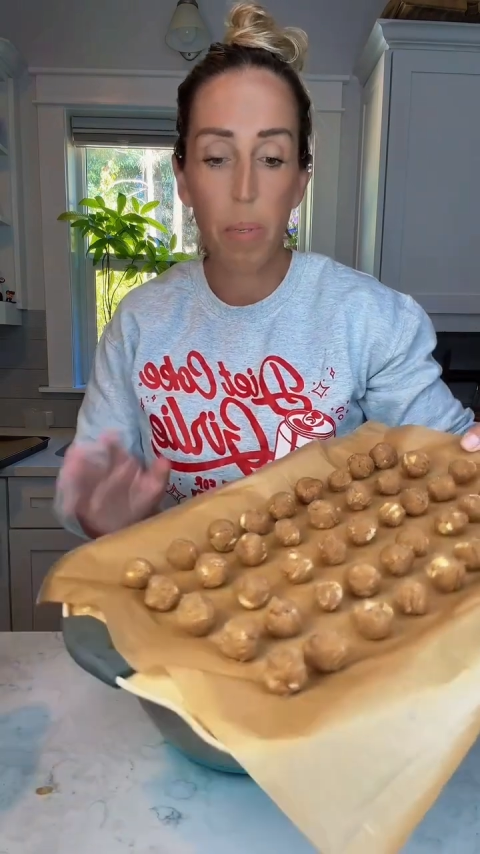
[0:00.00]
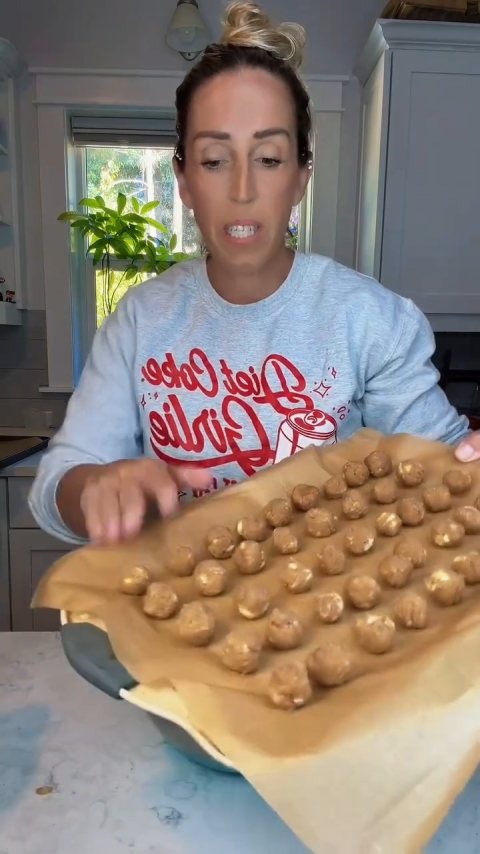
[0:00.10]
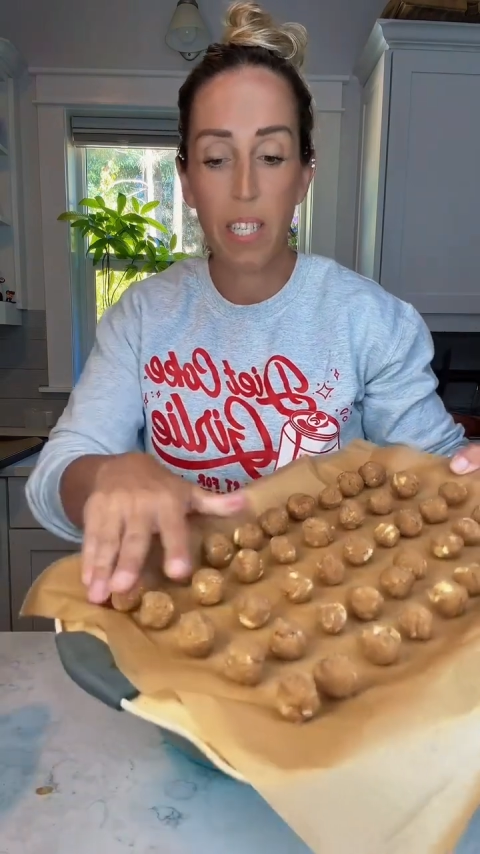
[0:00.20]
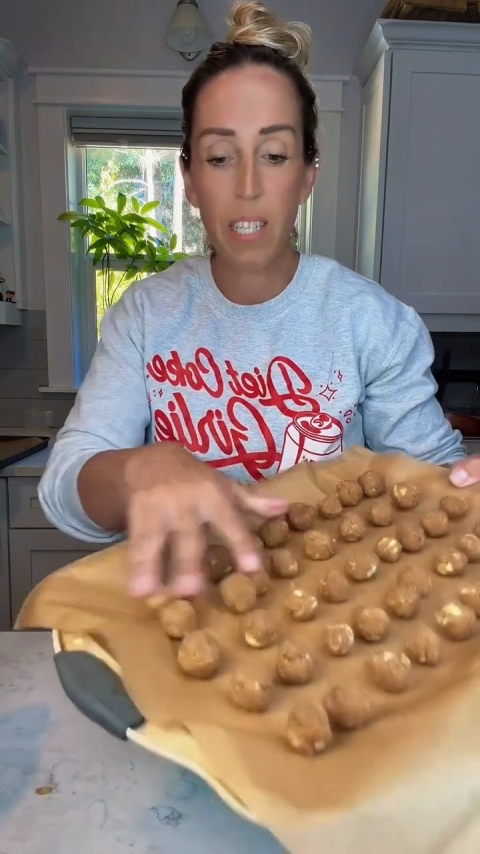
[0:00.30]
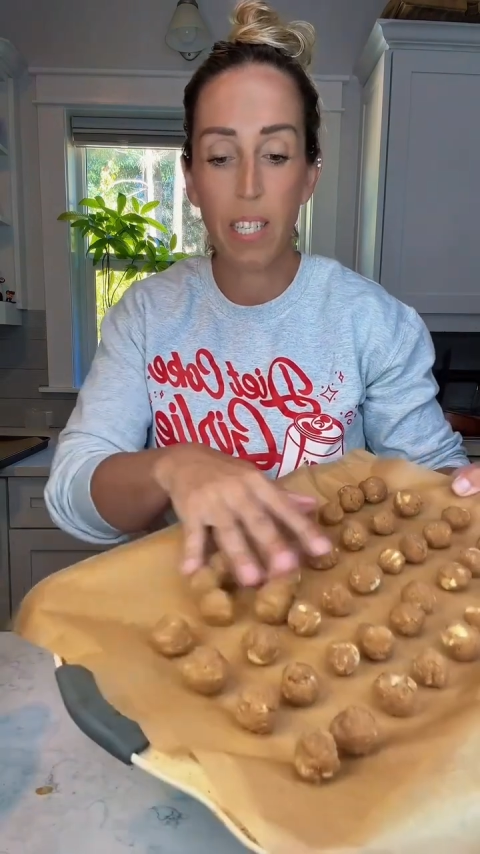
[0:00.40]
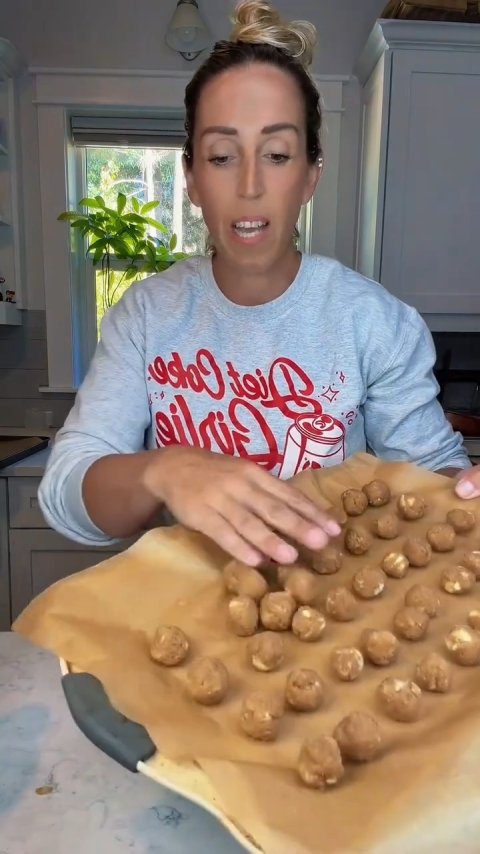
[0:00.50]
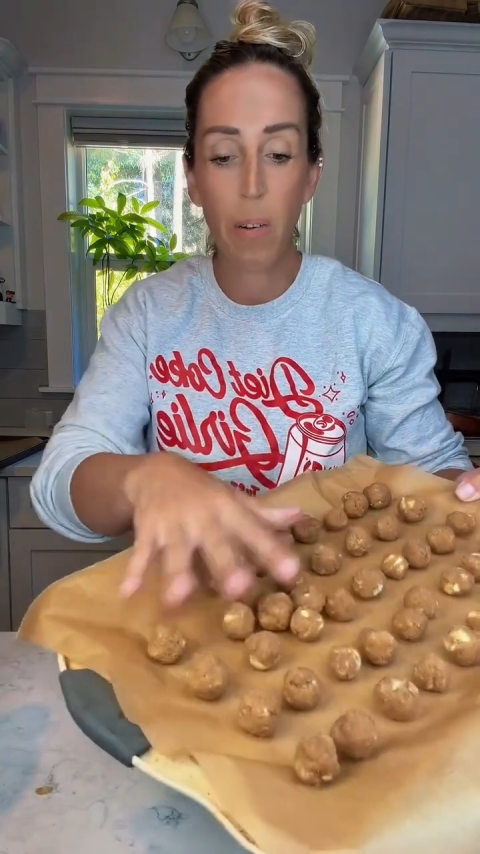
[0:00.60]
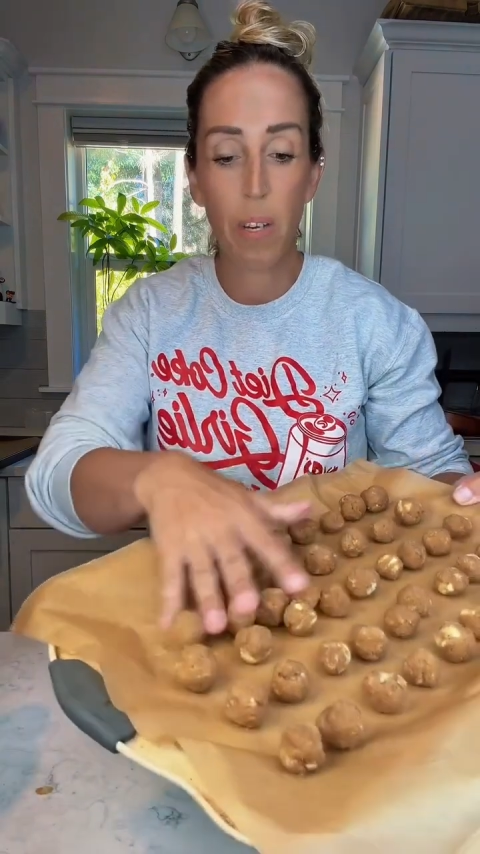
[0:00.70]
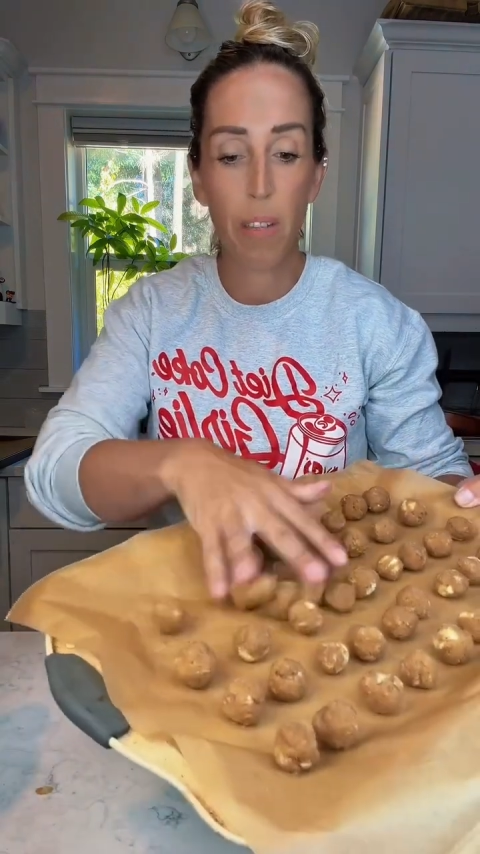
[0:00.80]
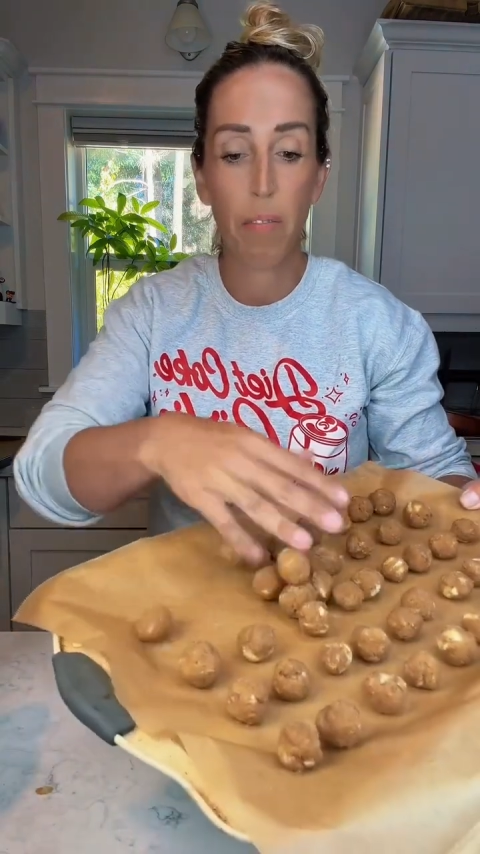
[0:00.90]
pieces
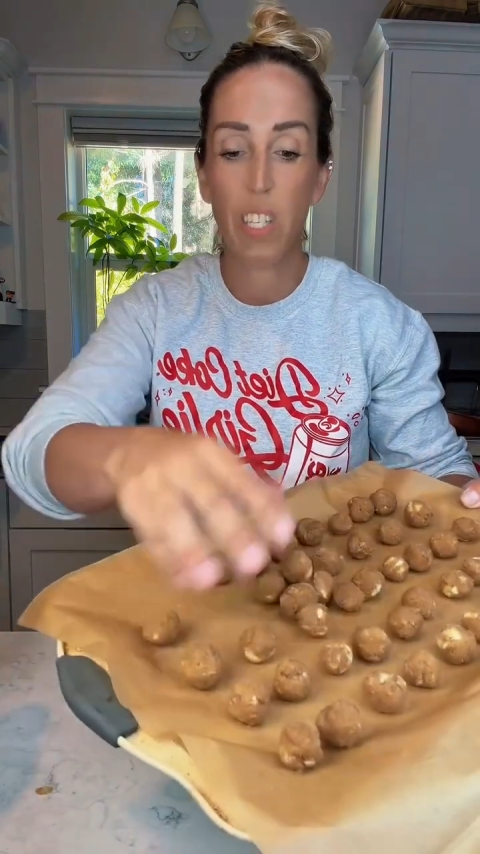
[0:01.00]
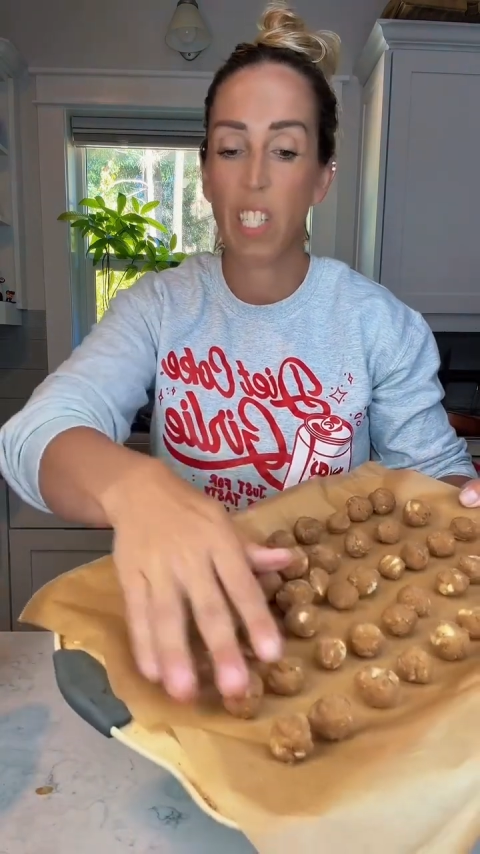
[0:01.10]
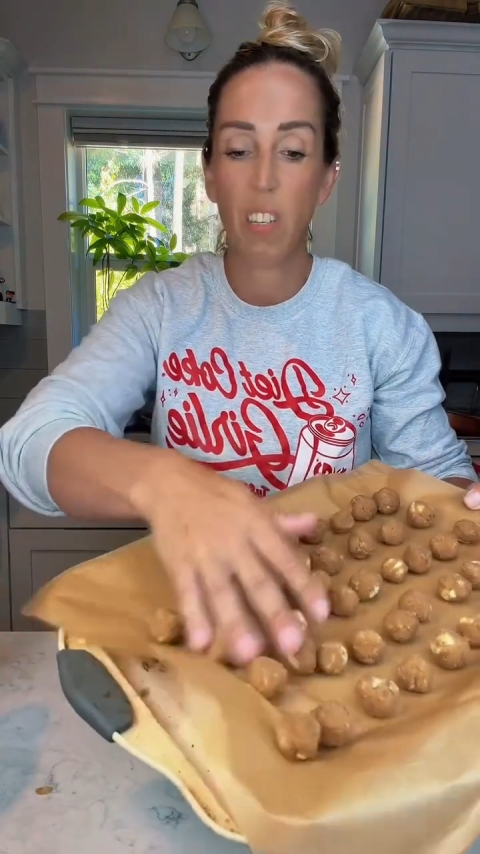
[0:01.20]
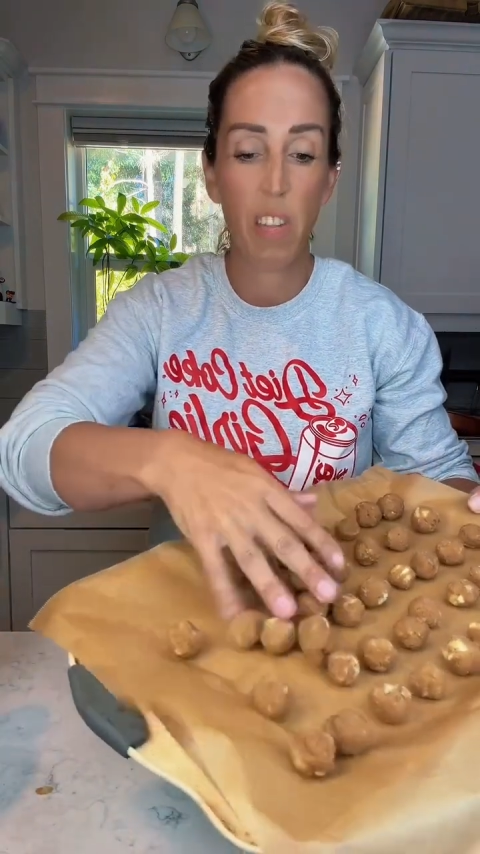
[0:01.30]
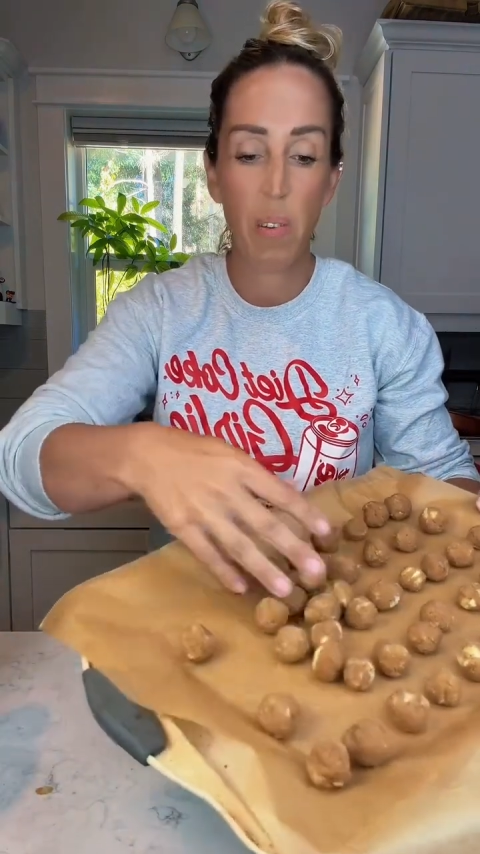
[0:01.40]
out of the freezer.